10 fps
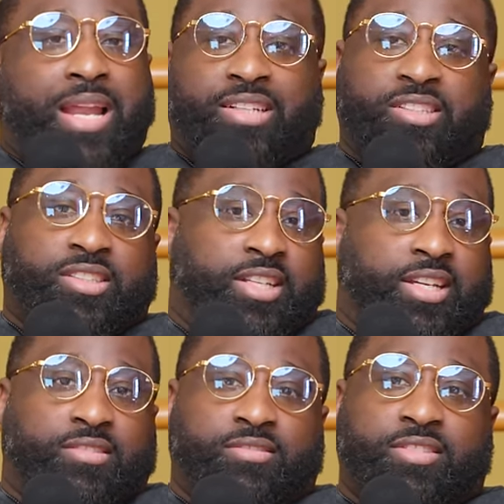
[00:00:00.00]
But I
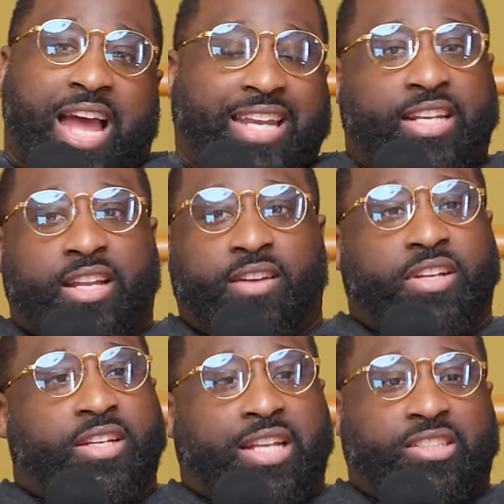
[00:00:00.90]
didn't love
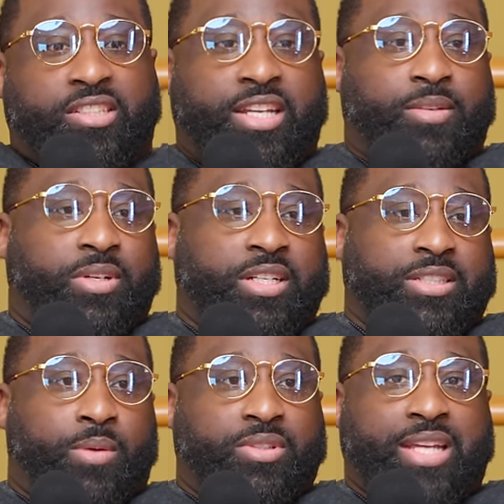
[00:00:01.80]
it. I just did it
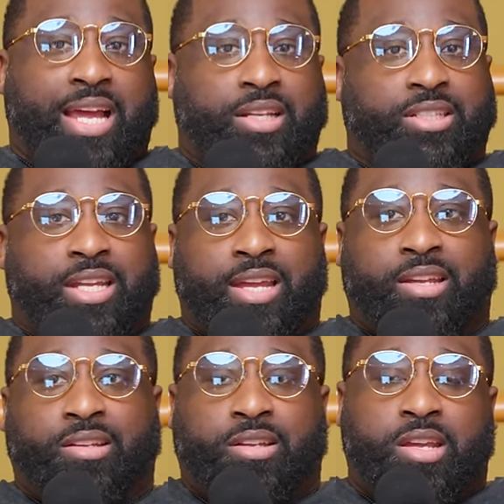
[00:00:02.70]
because I was talented at
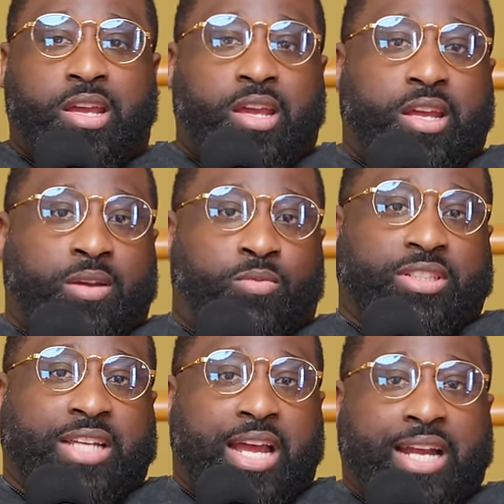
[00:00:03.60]
it. And then
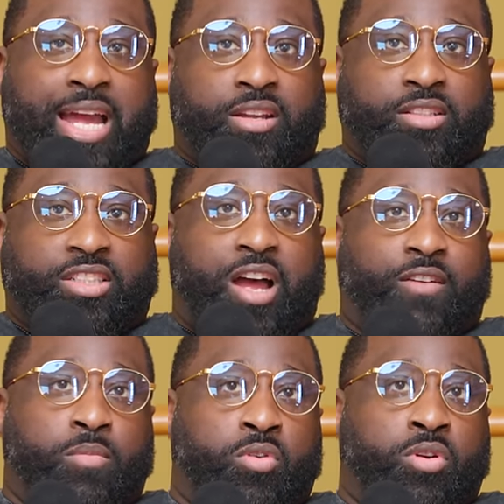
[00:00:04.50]
once I got a
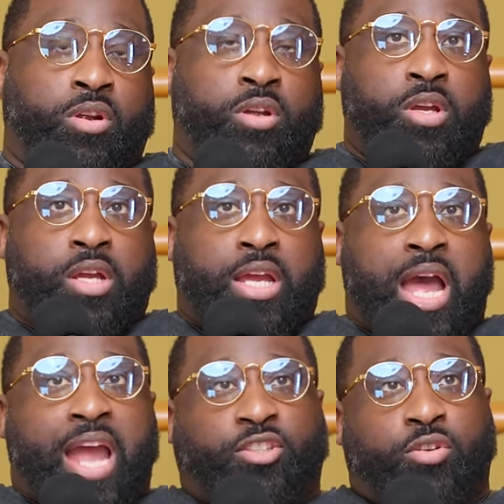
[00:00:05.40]
sophomore in
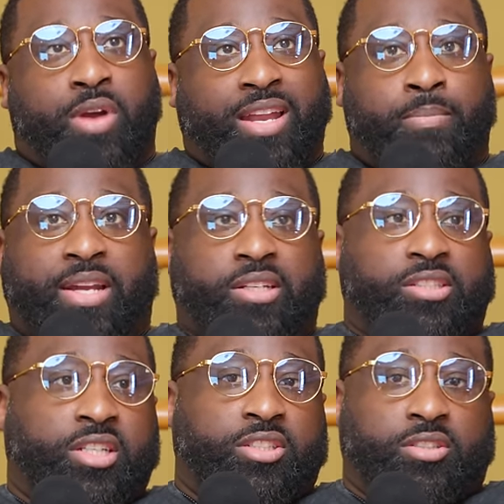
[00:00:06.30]
high school, I had to make a
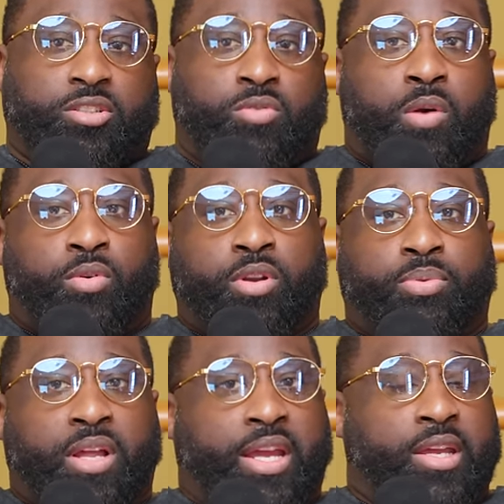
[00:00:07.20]
decision. Do I want to
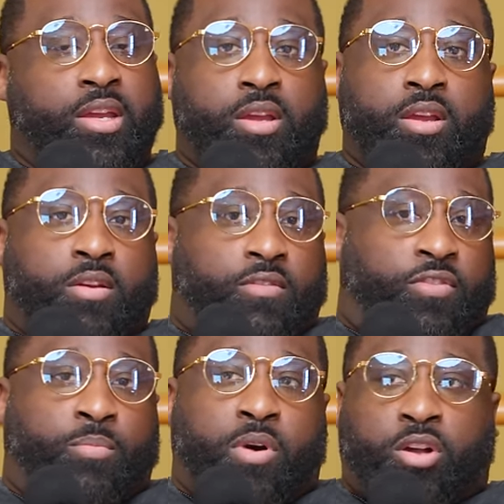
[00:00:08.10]
play
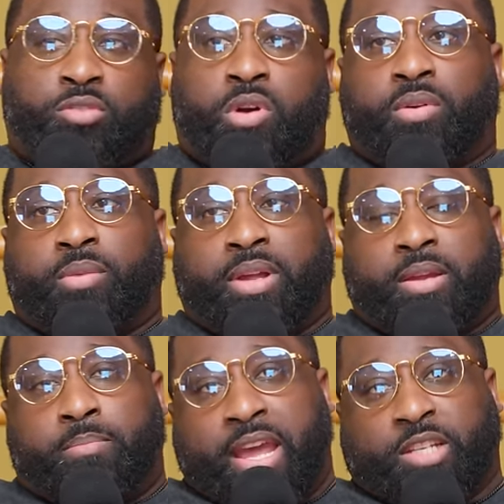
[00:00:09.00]
football? Do I want to
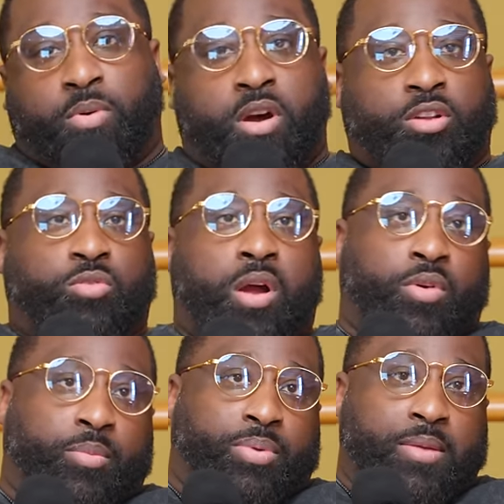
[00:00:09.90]
play baseball? Do I
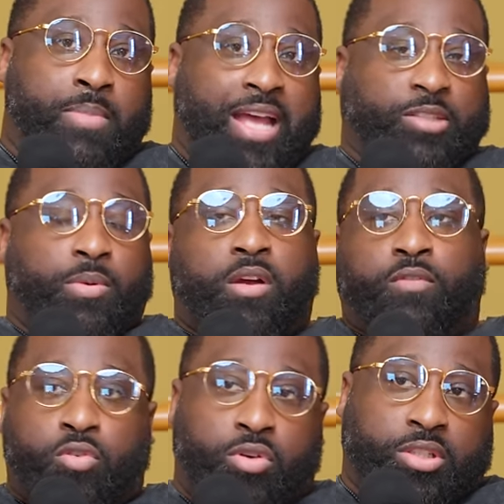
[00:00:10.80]
want to play basketball?
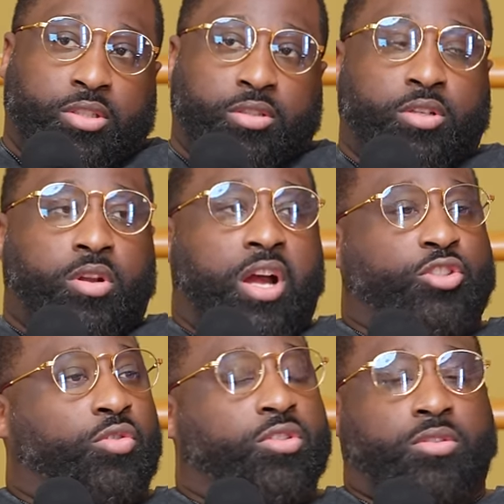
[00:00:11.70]
Of course, you know, I
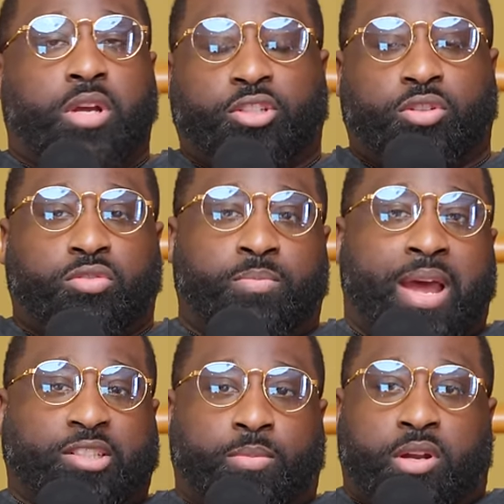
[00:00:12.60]
chose
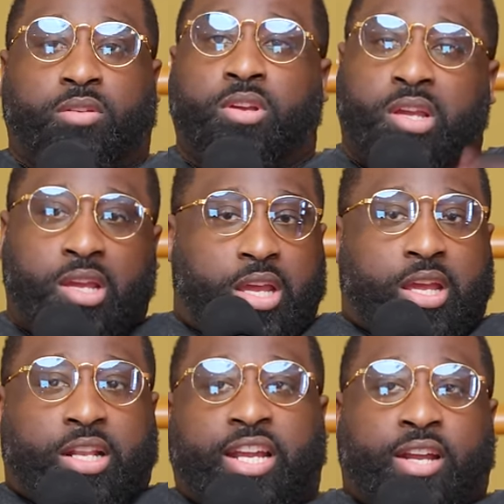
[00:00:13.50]
basketball.
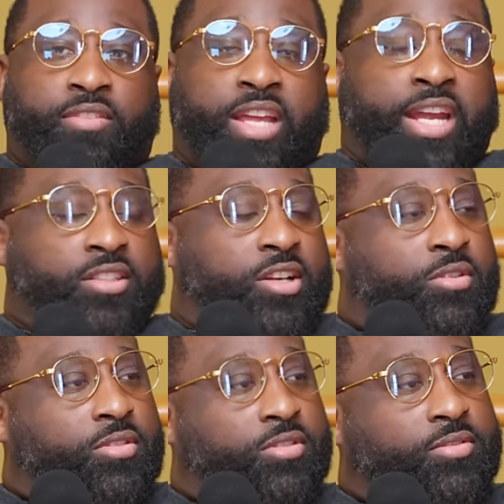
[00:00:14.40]
Let everything else go.